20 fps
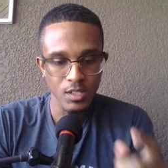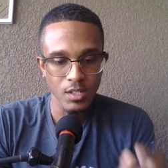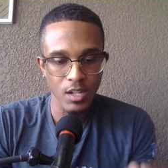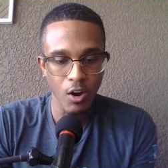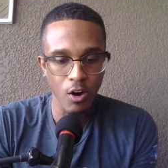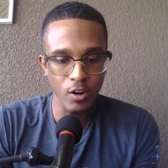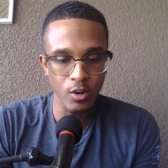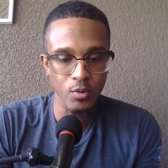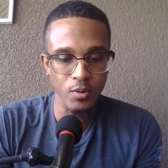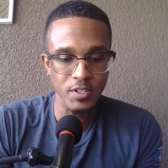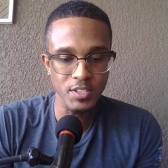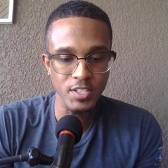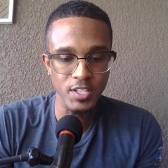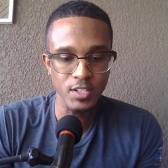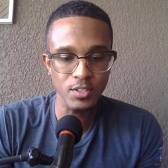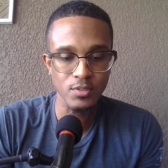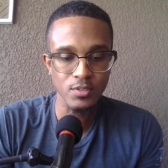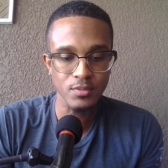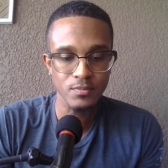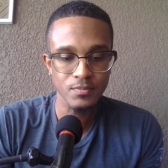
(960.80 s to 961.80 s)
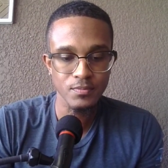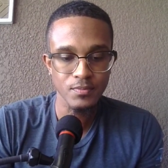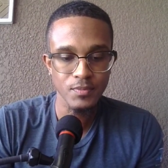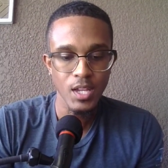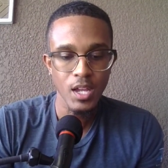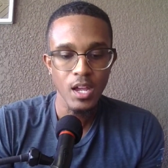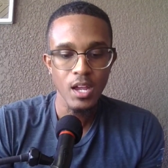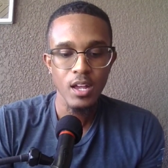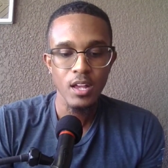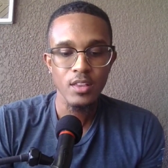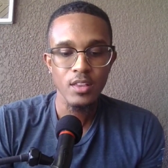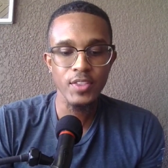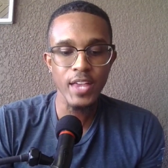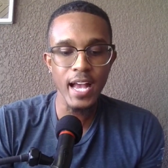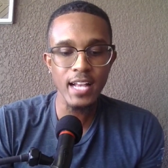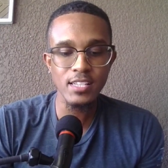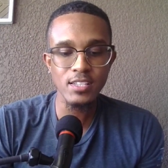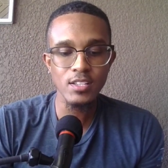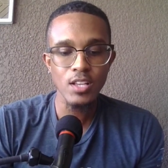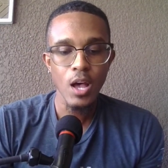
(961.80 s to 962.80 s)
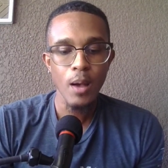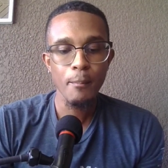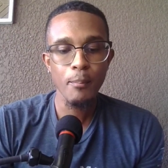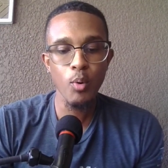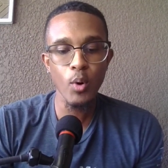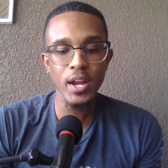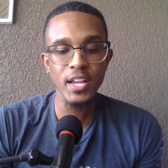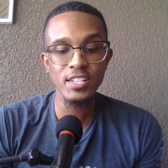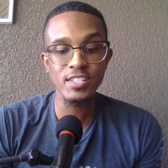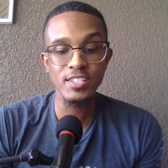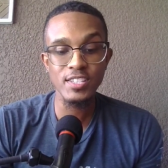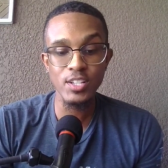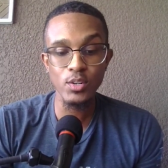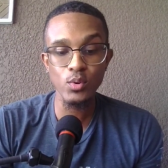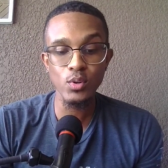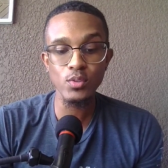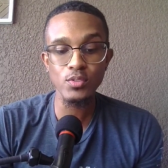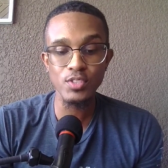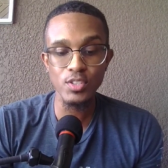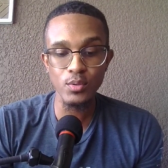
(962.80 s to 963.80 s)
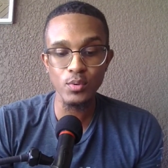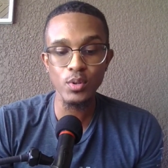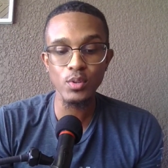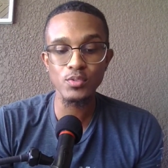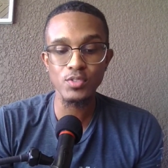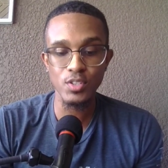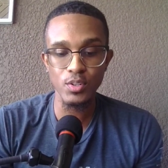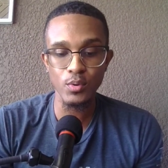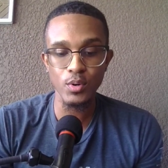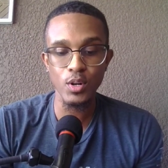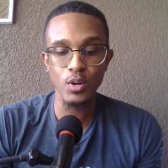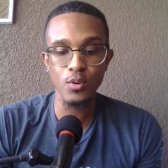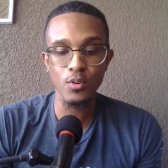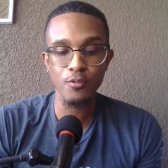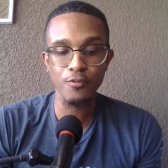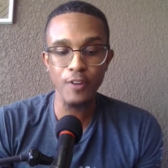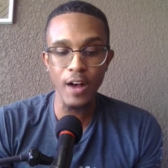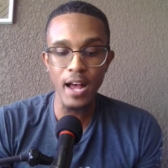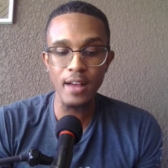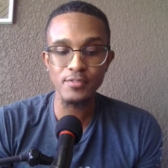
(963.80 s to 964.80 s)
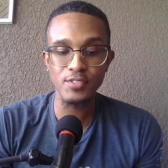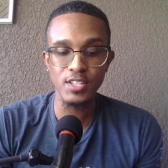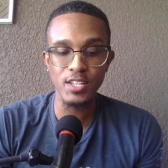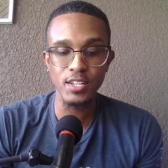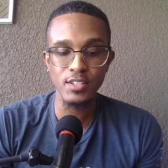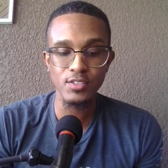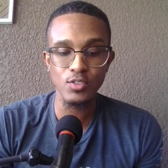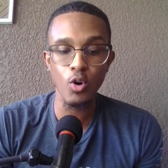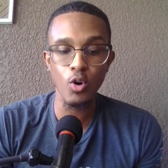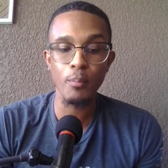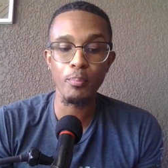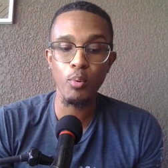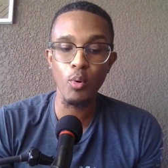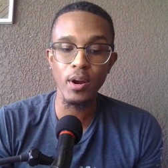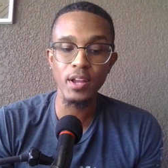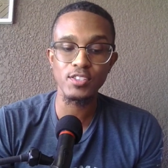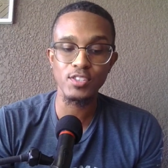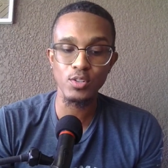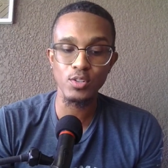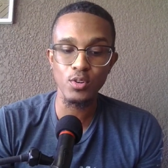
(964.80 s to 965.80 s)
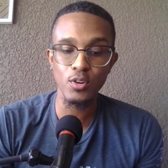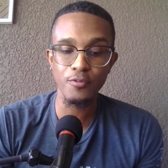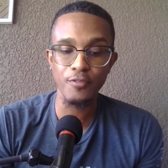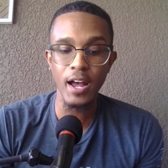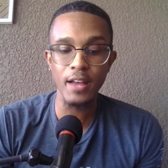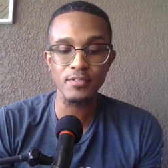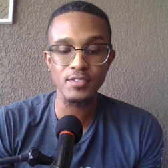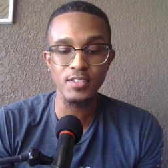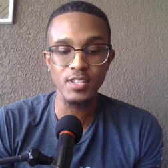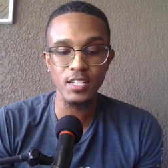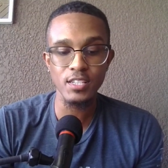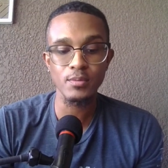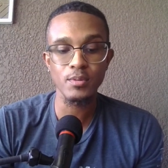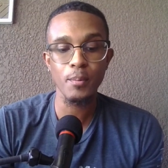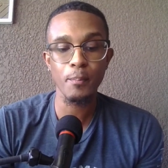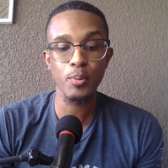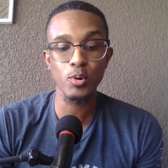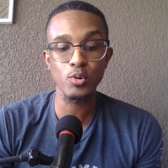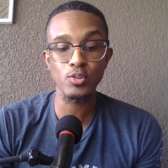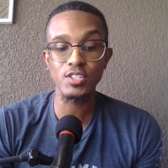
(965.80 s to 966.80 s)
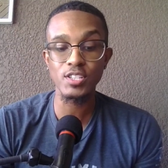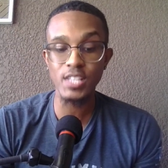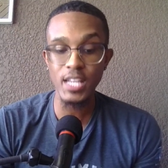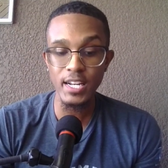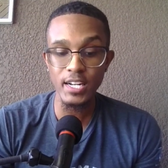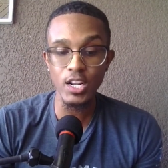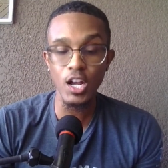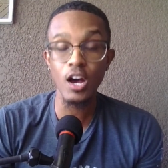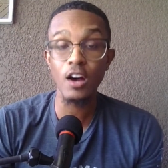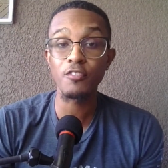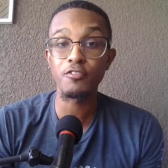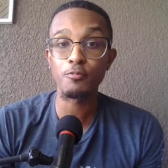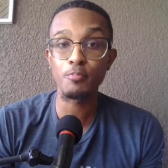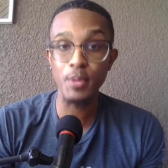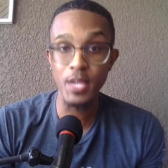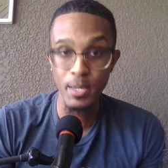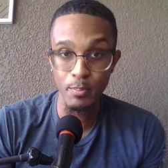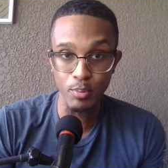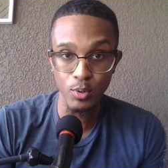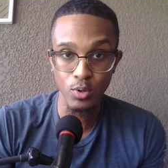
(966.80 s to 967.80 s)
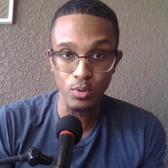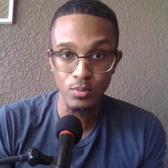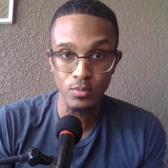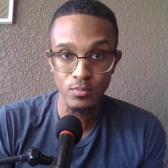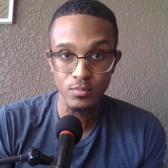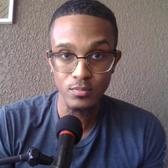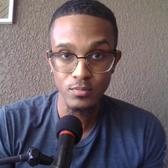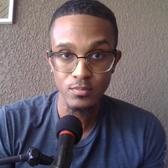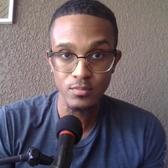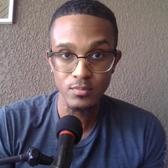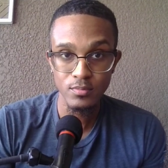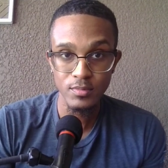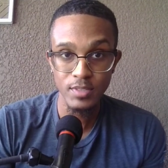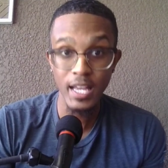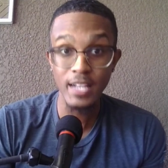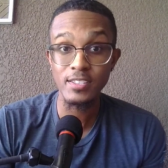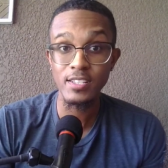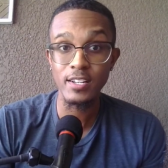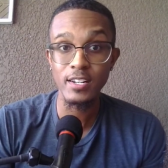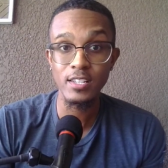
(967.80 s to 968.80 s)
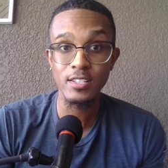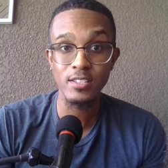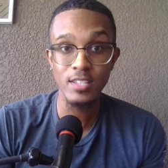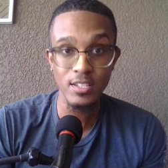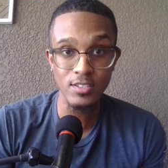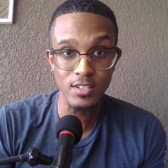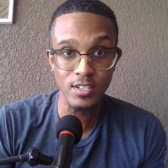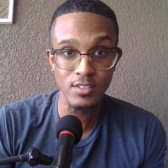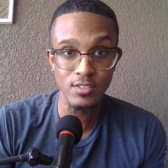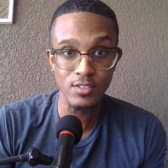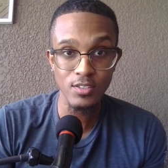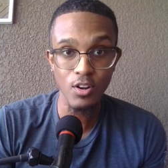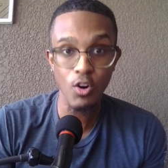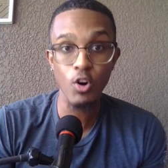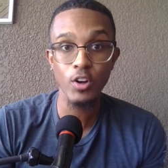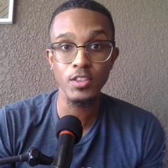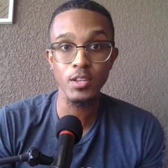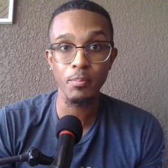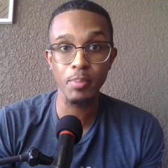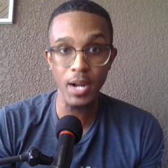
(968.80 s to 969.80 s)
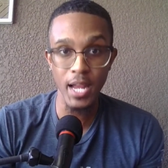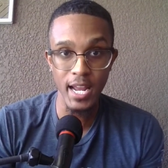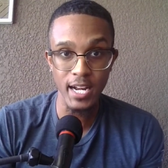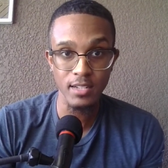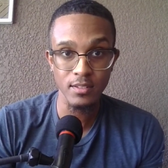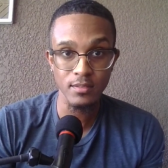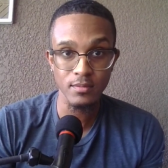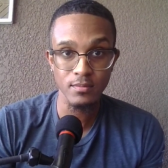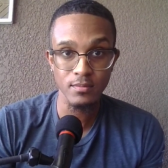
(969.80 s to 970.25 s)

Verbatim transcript: Article continues. That's 0.00056 or 0.056% of people that's in existence on the planet.